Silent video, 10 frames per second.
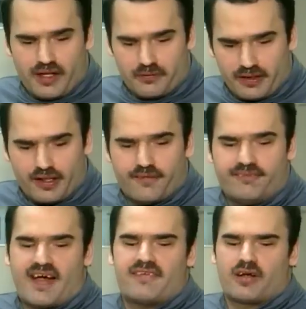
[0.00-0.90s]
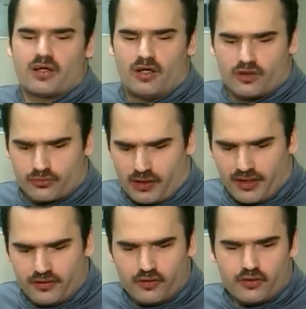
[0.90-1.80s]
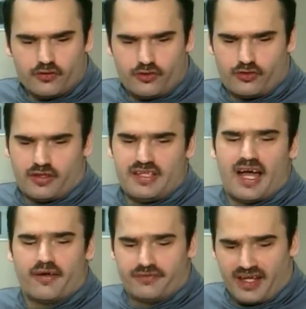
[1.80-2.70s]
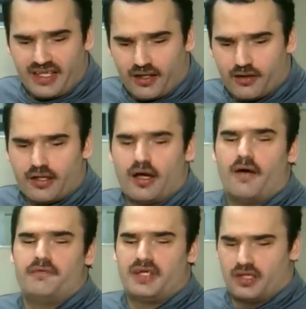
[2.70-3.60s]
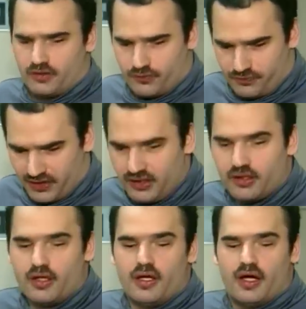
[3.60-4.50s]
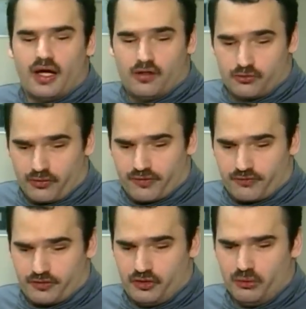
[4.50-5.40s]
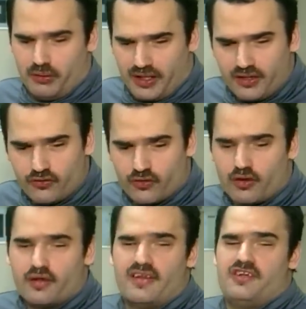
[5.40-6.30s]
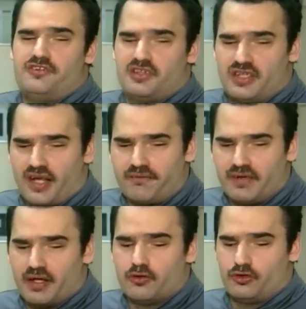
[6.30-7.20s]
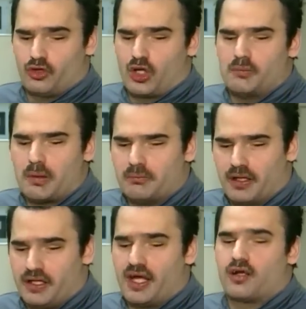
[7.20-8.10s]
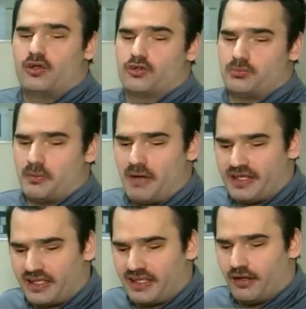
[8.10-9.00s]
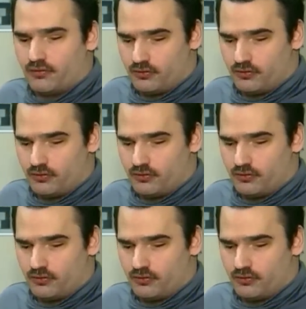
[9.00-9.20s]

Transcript: agreed on $500 rent. She said, Yeah, I'll take care of you, I'll help you get on your feet. I was with her for two weeks, then she kicked me out and took all my money and closed my bank account.